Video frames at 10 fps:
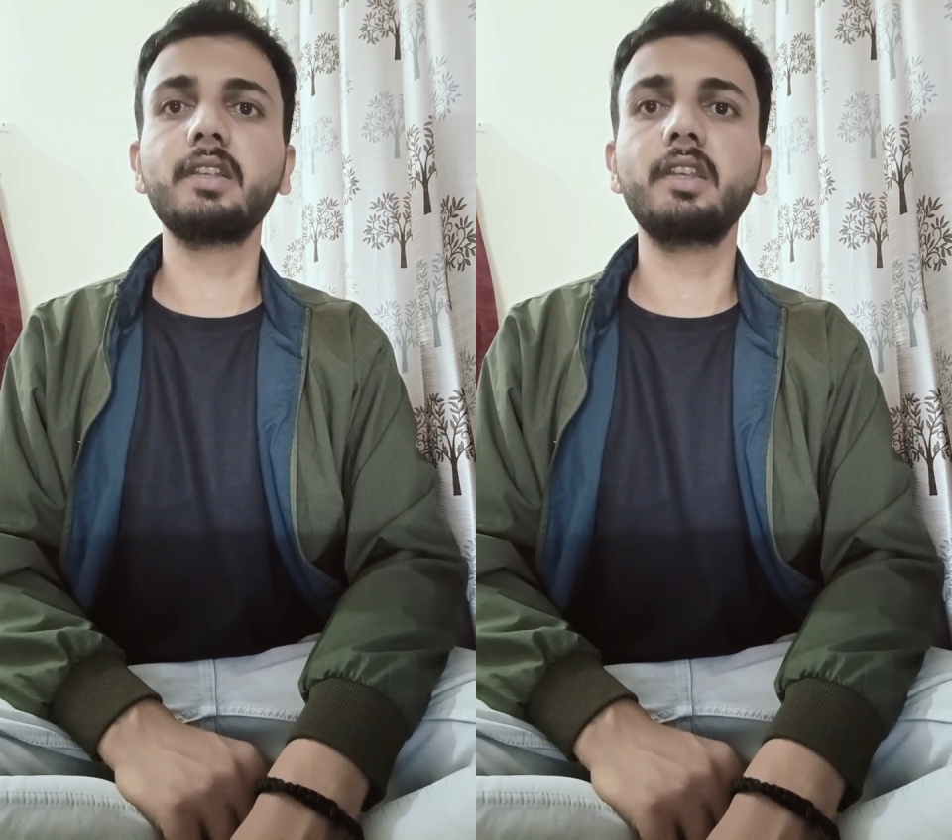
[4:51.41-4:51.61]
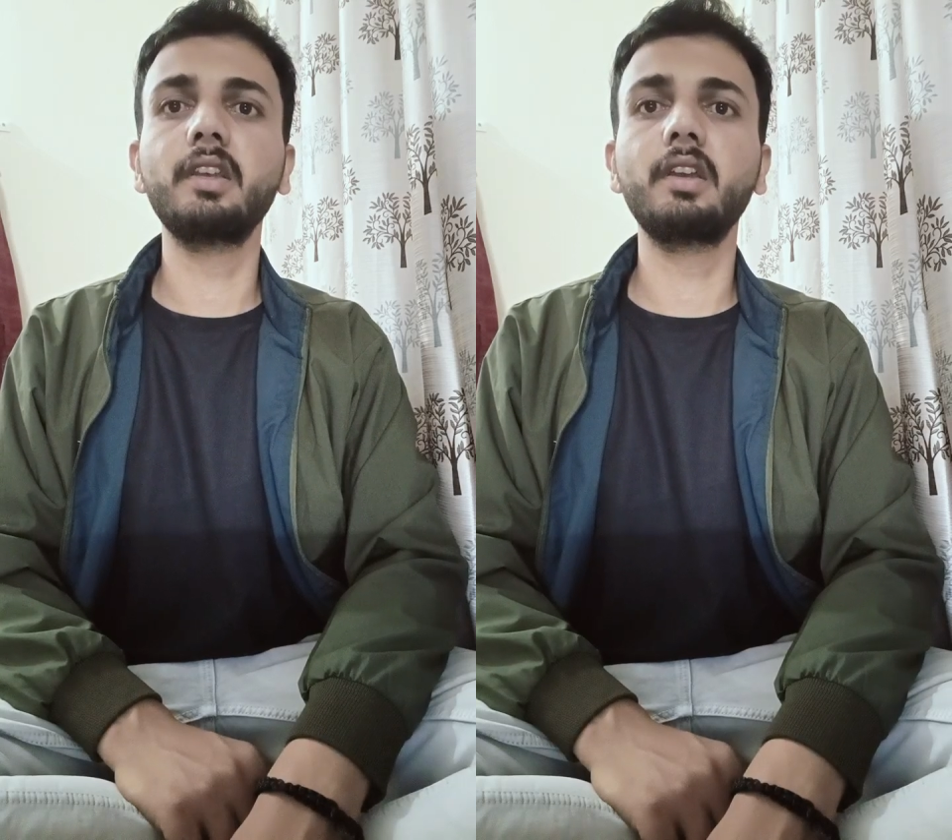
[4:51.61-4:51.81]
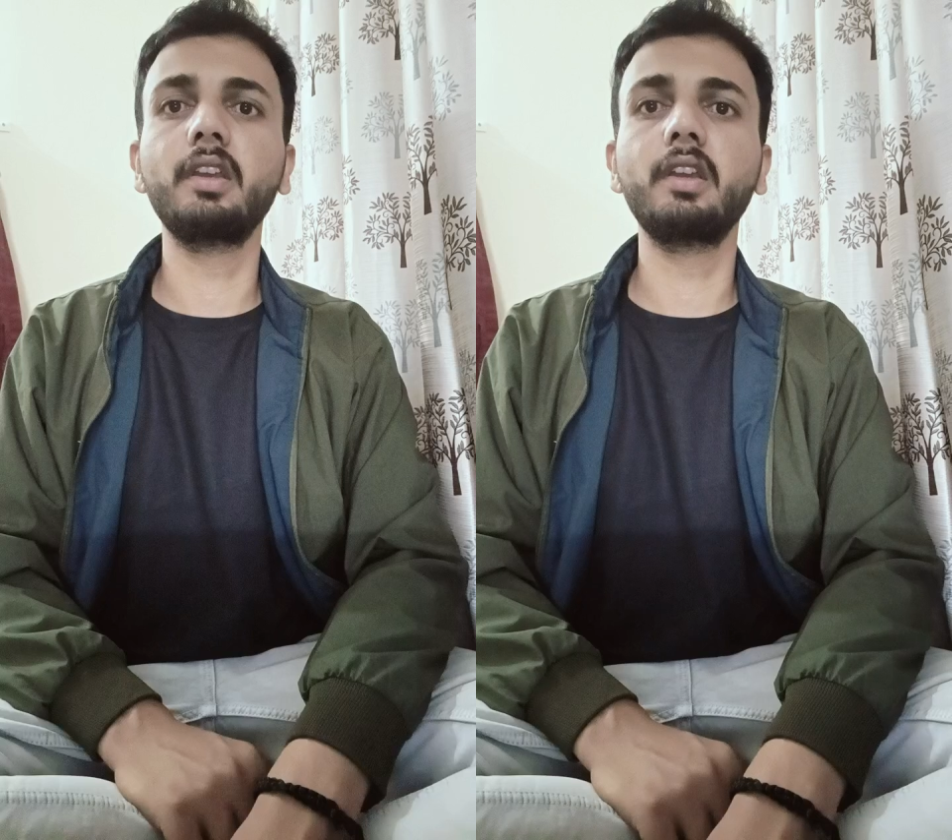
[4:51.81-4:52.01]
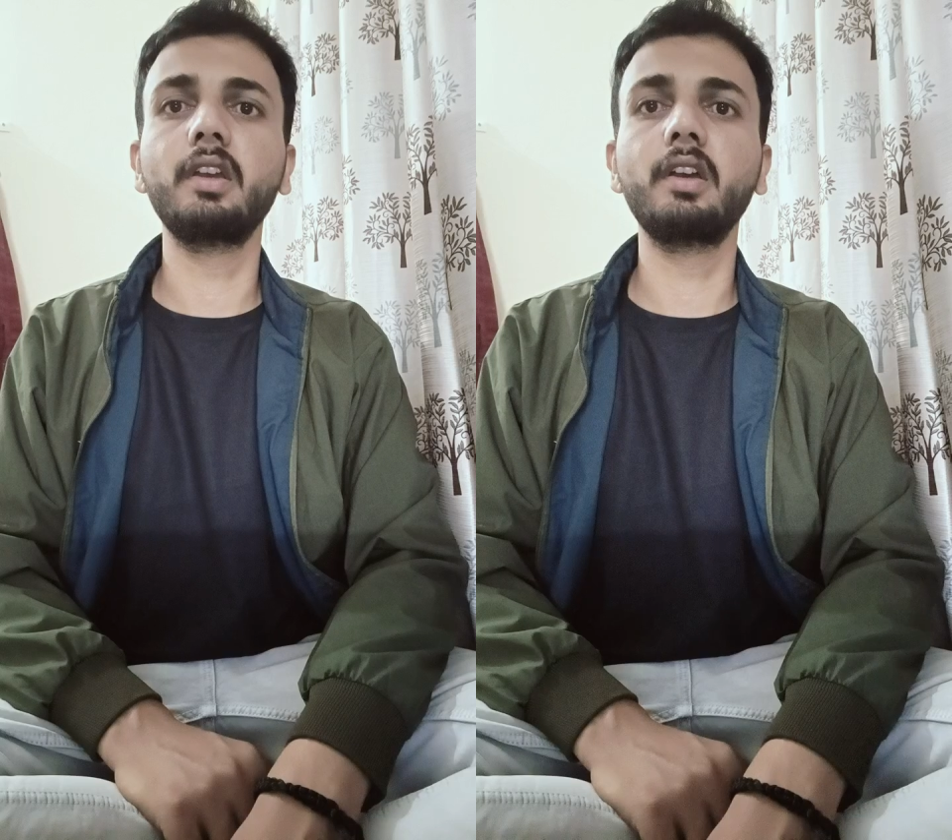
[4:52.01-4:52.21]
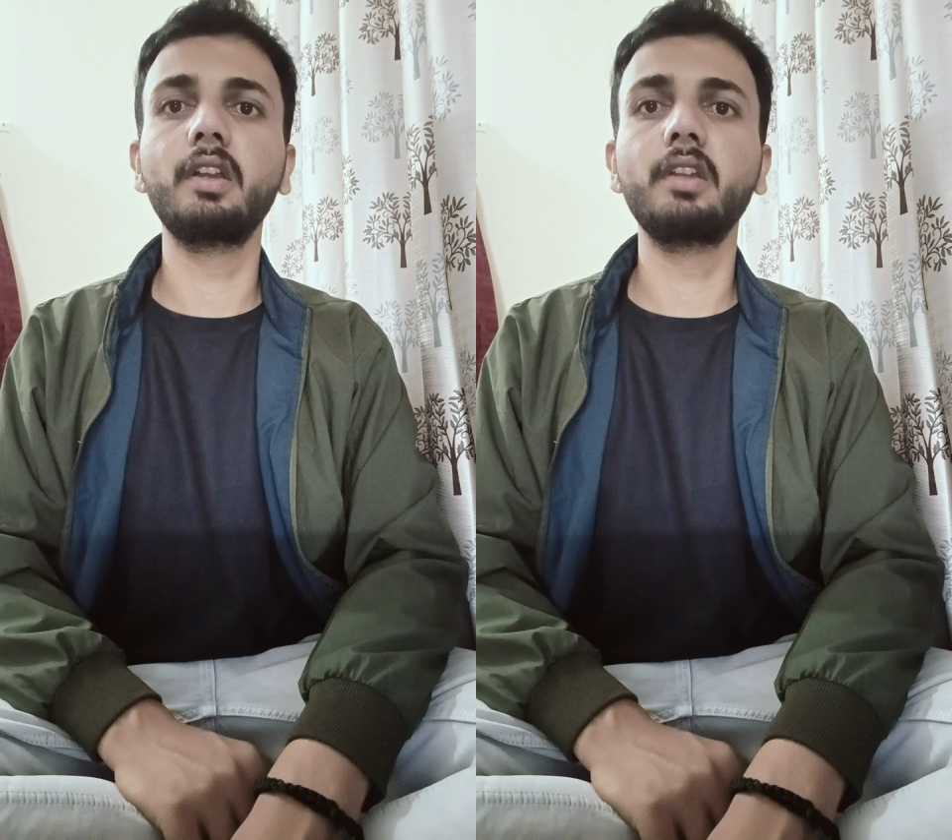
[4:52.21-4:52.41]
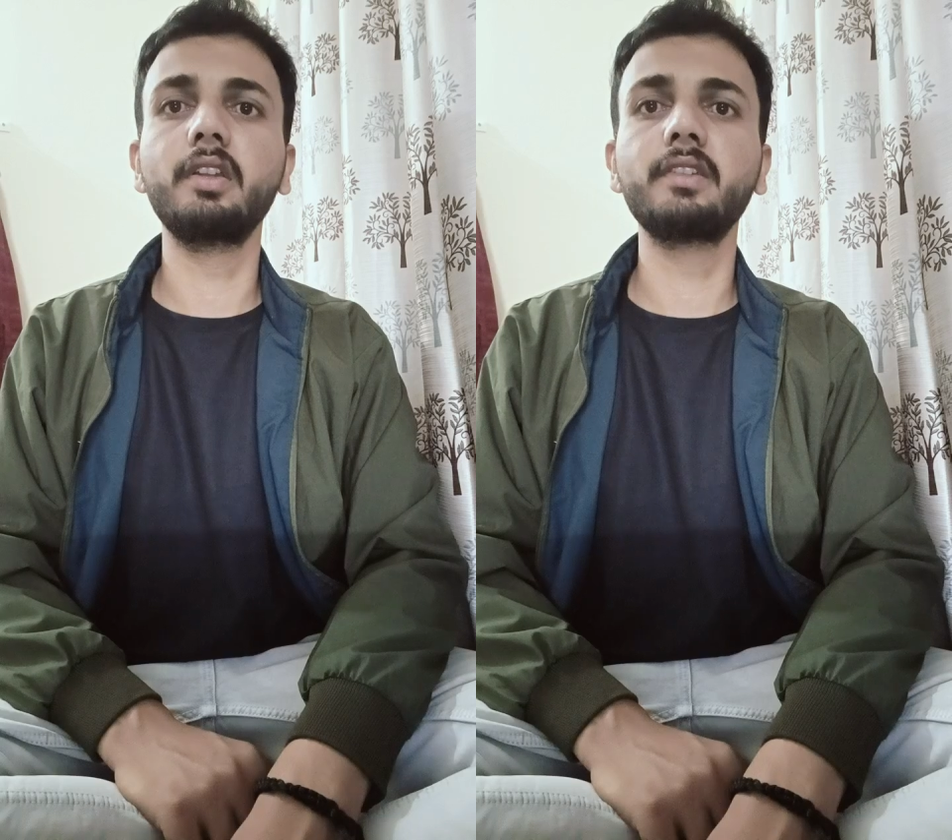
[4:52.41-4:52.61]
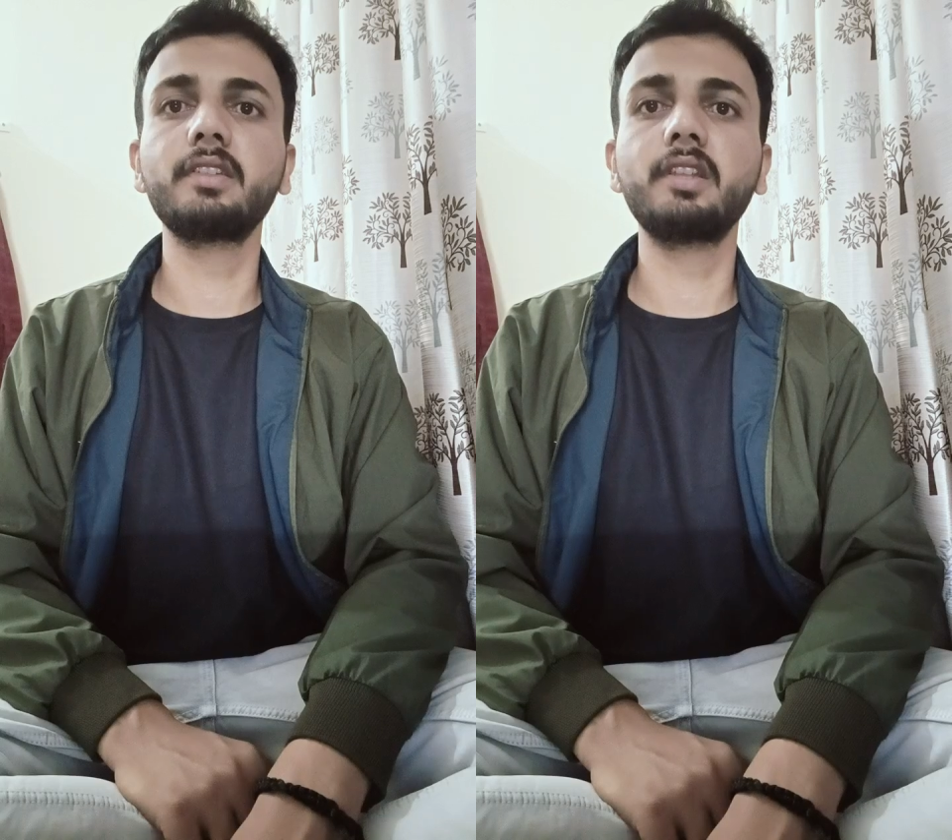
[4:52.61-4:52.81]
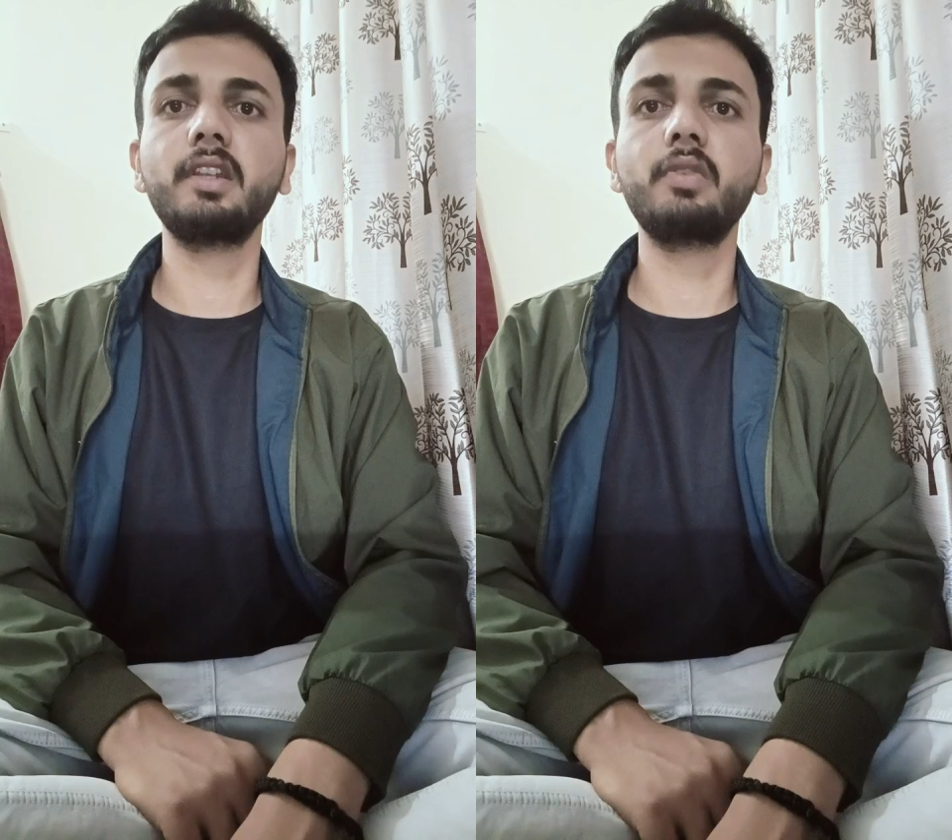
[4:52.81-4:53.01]
a
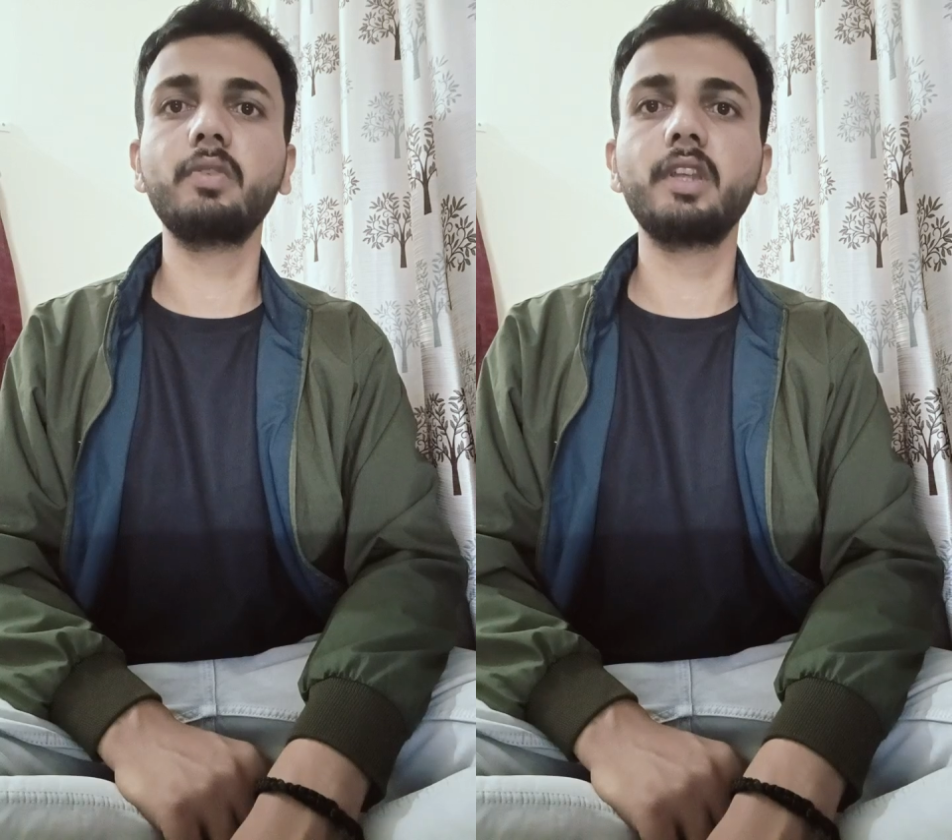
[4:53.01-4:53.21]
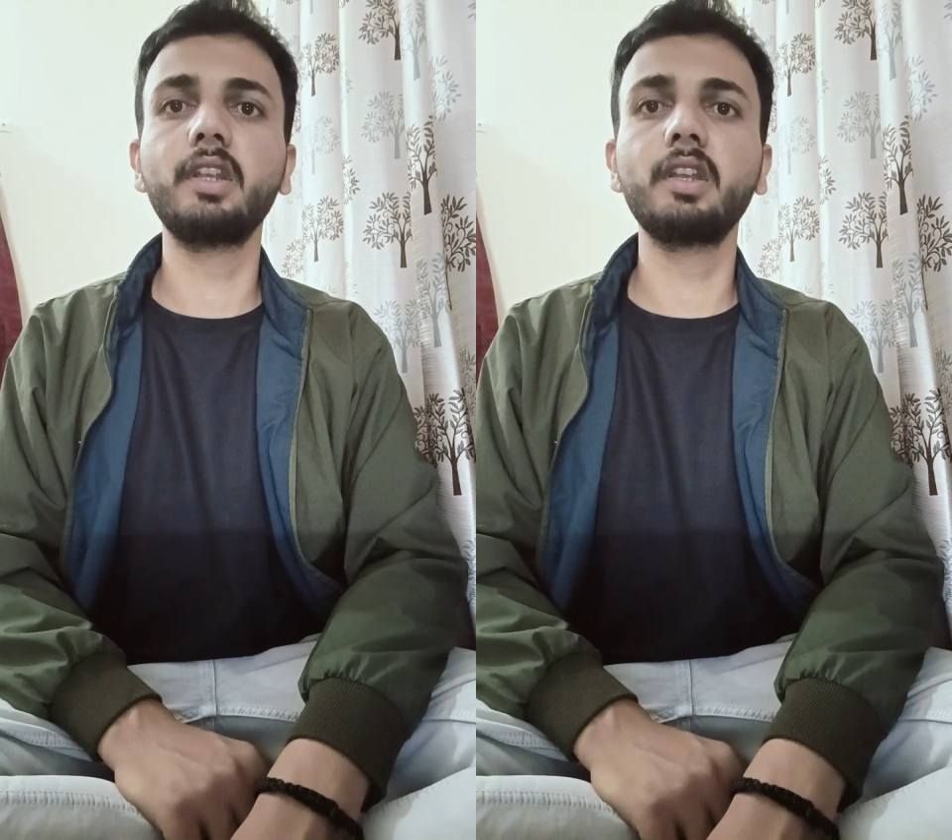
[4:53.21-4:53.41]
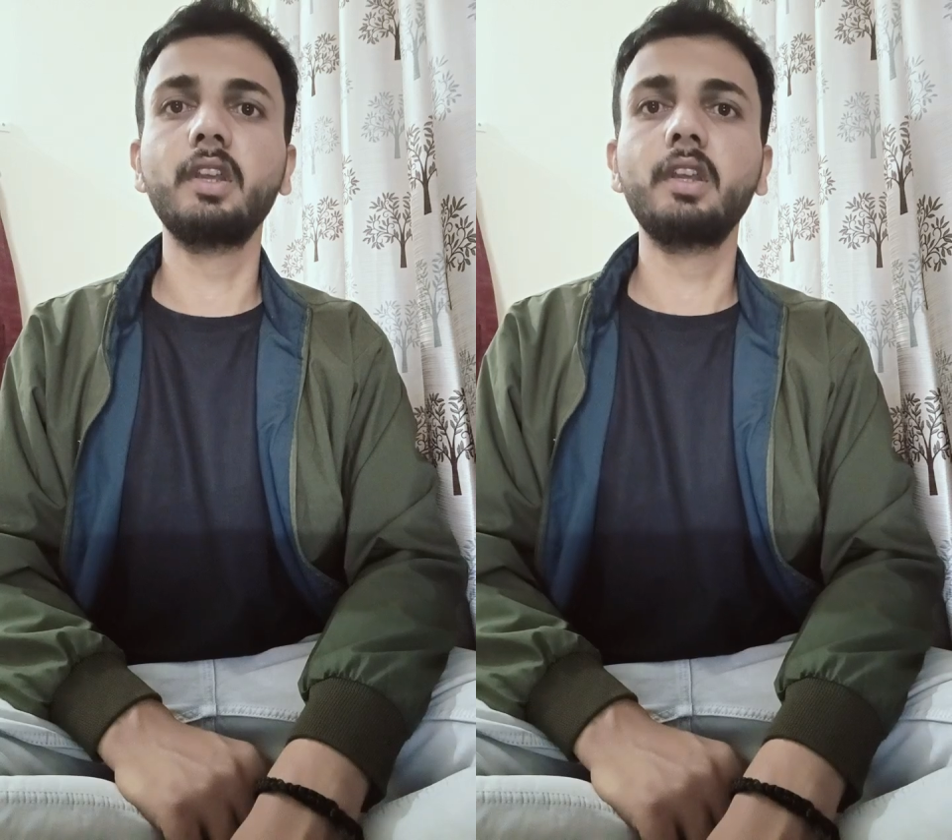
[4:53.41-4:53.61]
necessary to get